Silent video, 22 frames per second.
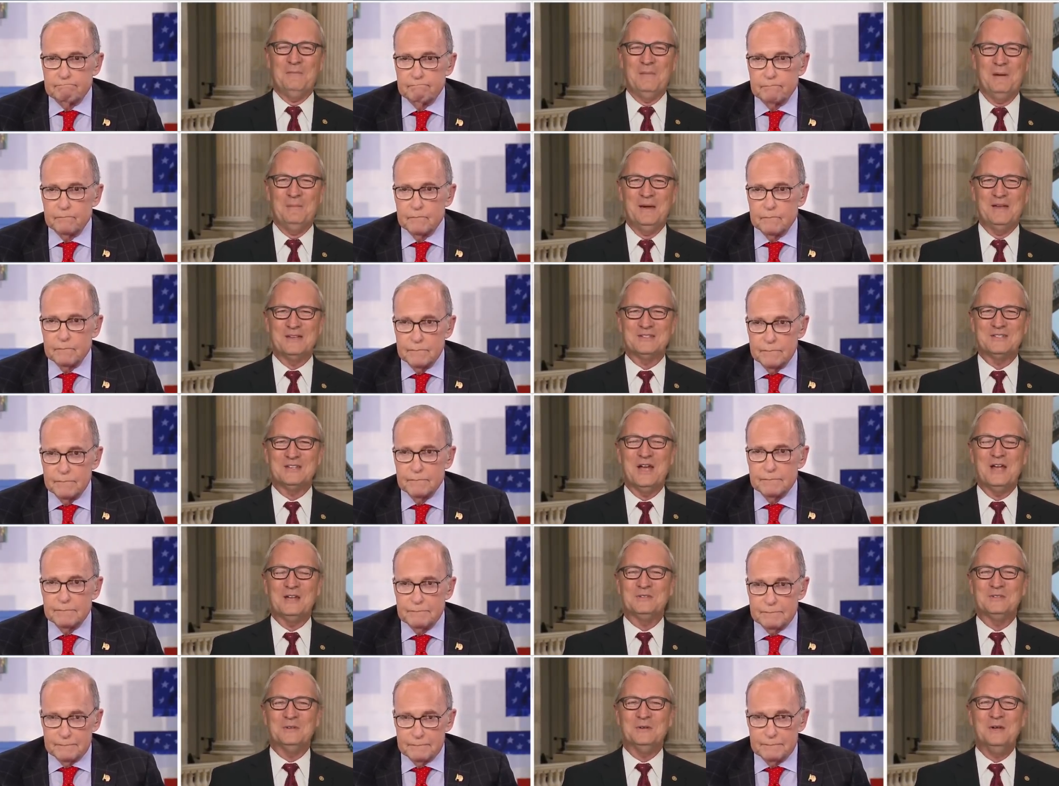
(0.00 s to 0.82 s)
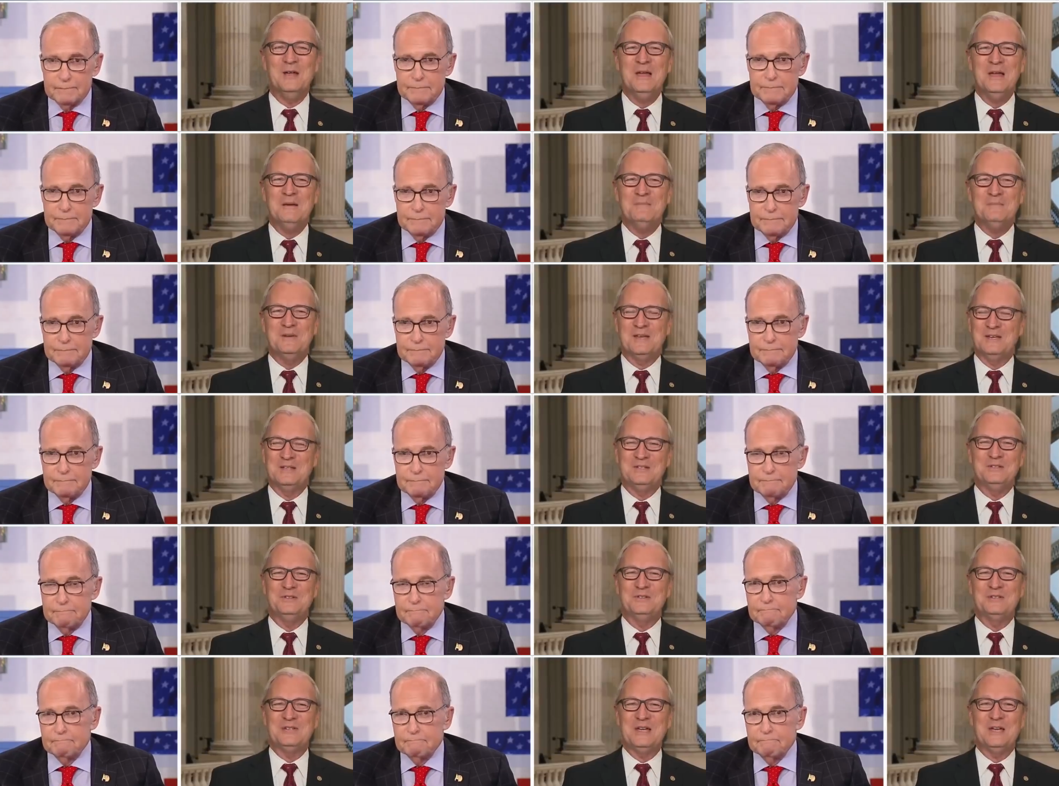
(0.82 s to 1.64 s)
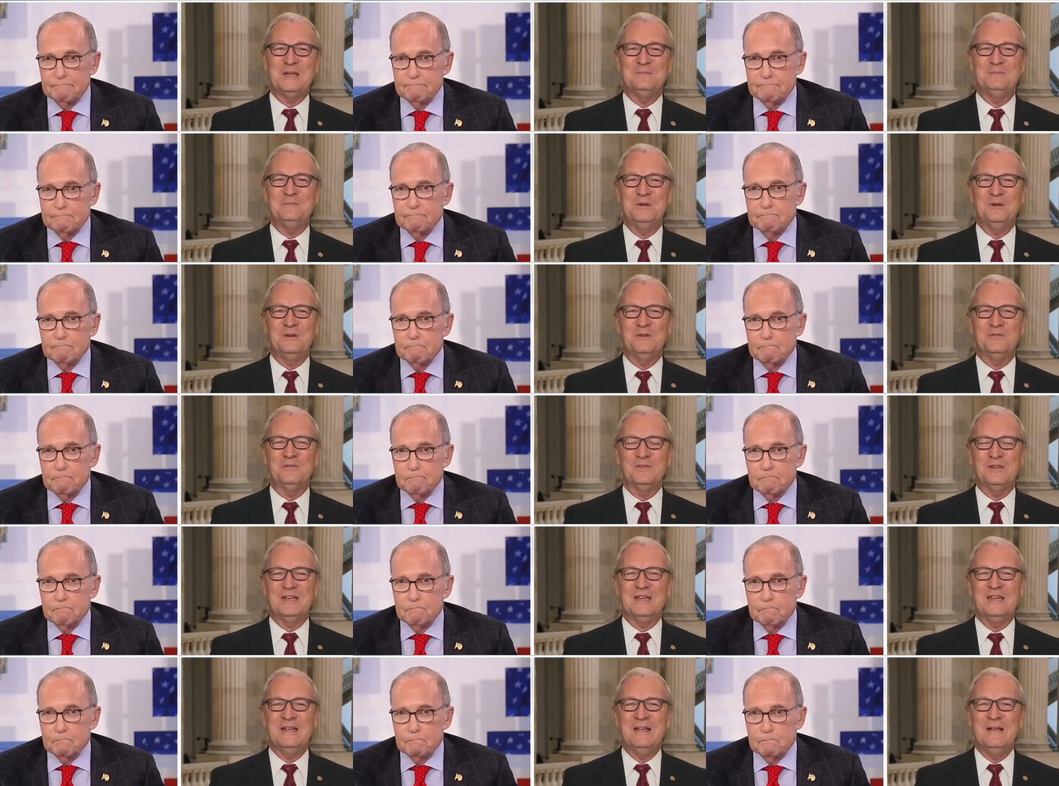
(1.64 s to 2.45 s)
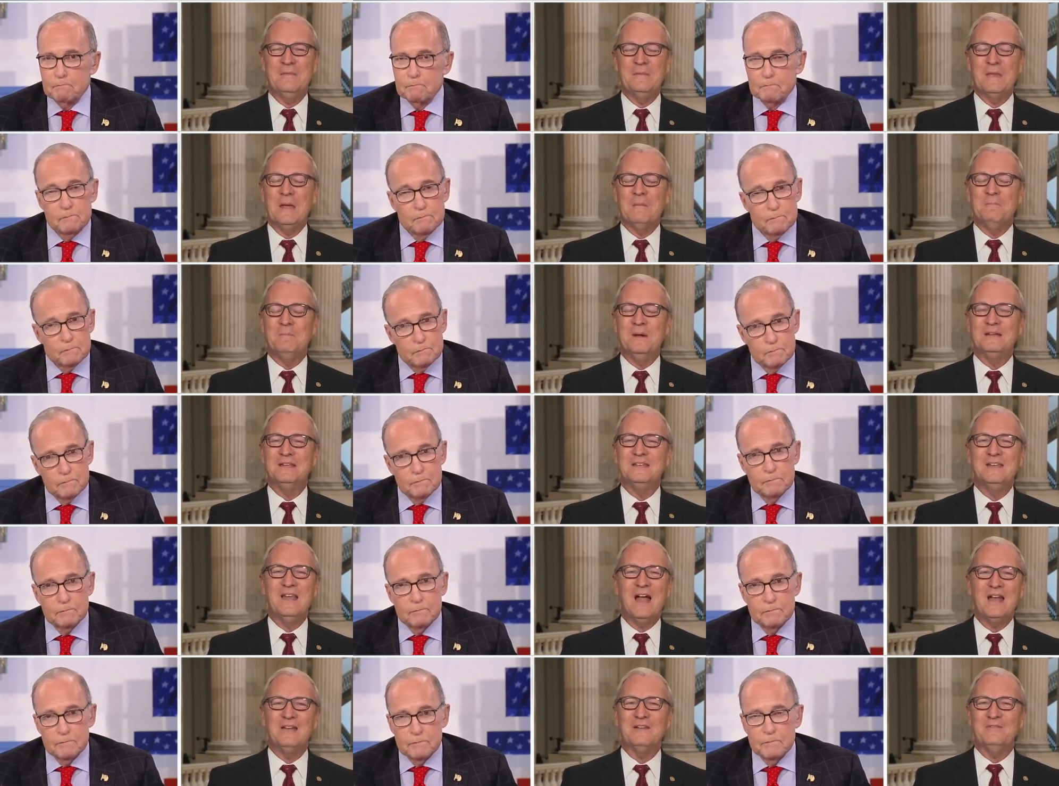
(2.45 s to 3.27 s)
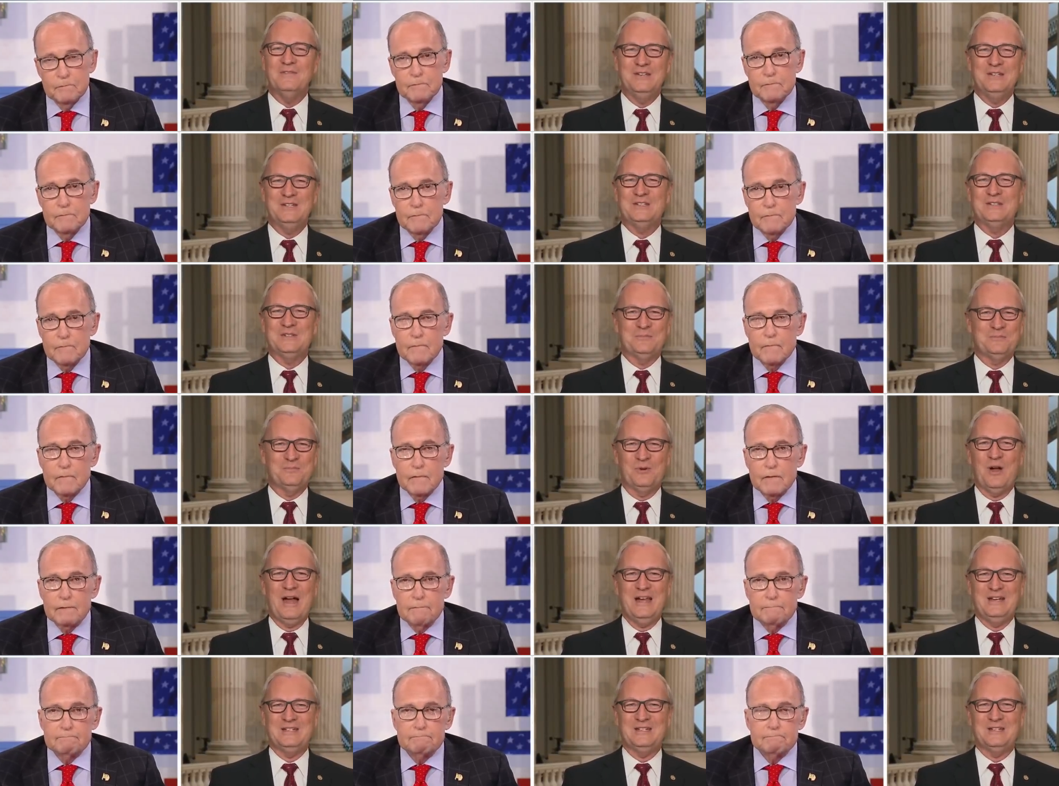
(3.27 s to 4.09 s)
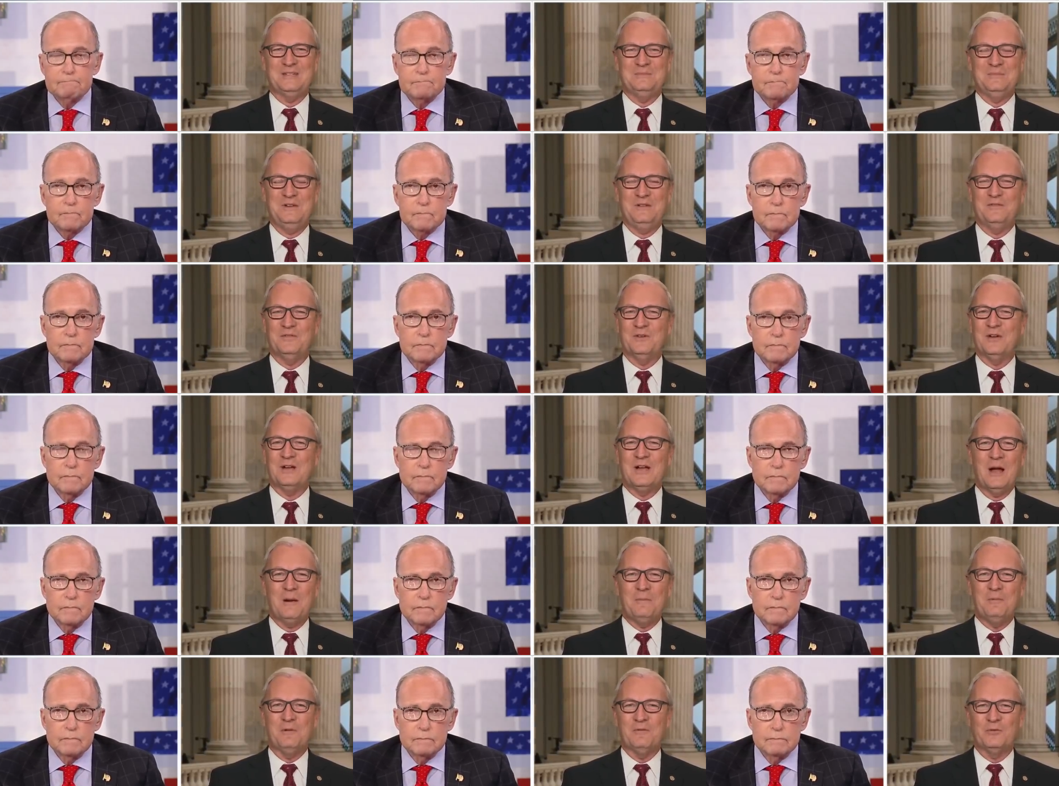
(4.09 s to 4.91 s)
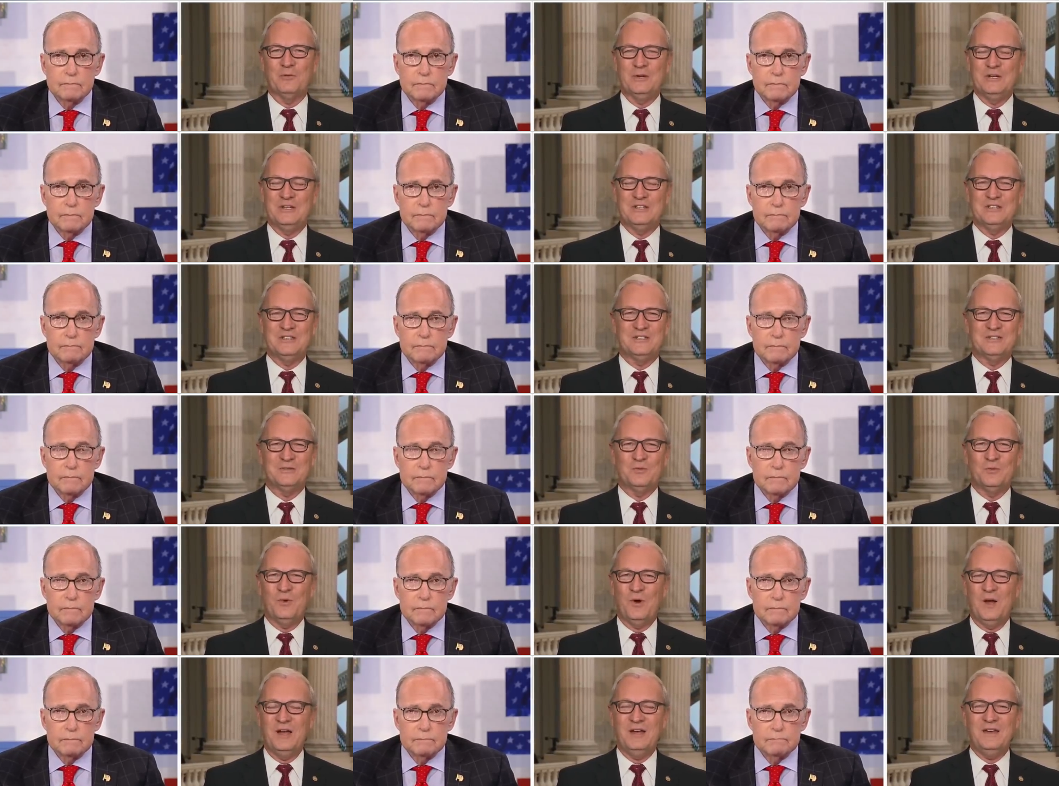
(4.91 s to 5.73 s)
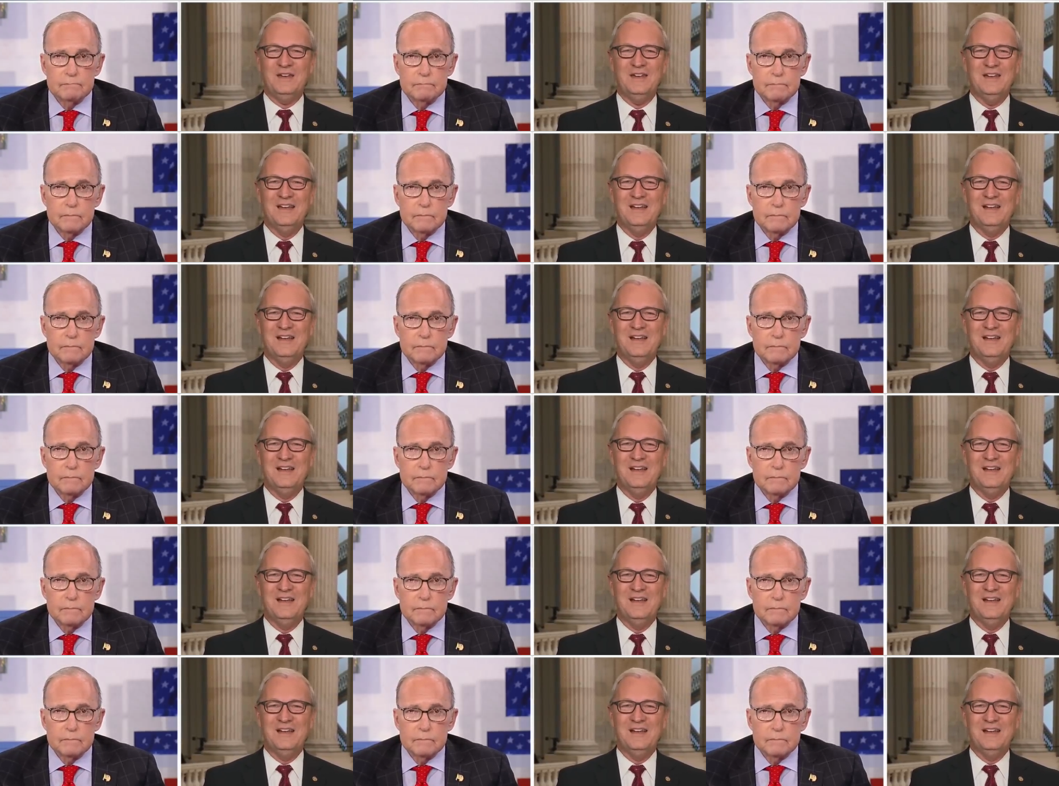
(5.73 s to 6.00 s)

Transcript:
Speaker 1: my best not to, because you said it beautifully. But none of this surprises me for a couple of reasons. One,